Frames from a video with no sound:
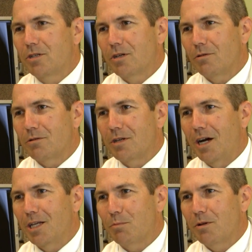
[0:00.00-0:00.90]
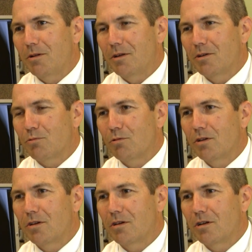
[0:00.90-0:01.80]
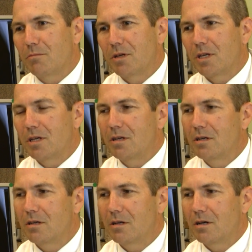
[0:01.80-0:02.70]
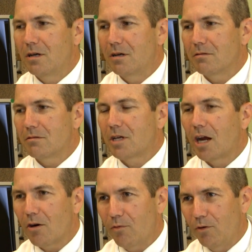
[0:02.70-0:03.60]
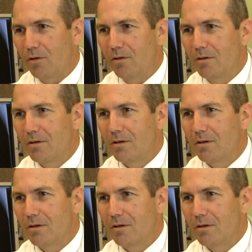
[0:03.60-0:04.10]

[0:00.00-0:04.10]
at Children's Hospital is really going to be uh, careful